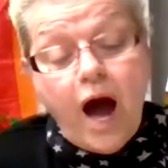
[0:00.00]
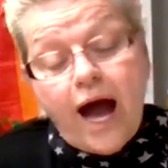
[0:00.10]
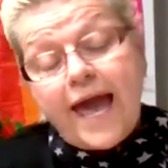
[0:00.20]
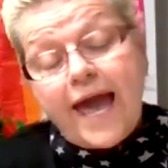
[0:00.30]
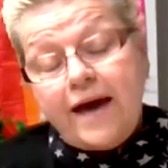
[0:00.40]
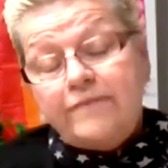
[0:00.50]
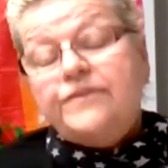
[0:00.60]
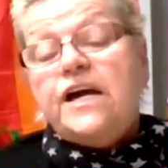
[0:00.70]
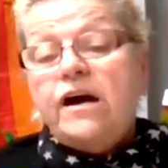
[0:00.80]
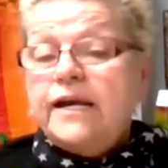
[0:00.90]
I have
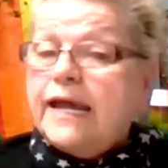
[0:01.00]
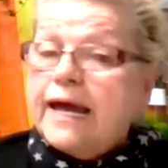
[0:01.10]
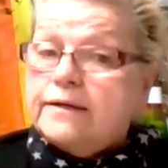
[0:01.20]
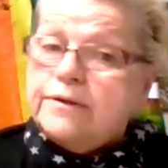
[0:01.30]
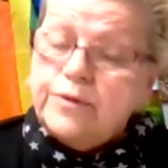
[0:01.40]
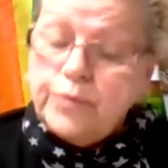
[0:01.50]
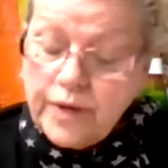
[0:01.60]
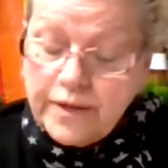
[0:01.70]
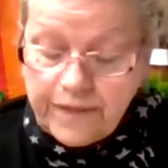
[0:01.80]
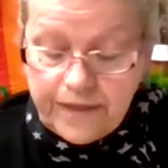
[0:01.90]
connected
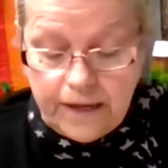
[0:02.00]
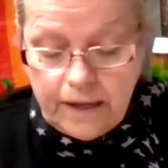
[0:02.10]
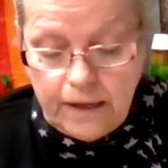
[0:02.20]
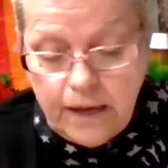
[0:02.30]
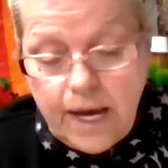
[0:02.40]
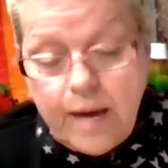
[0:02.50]
with the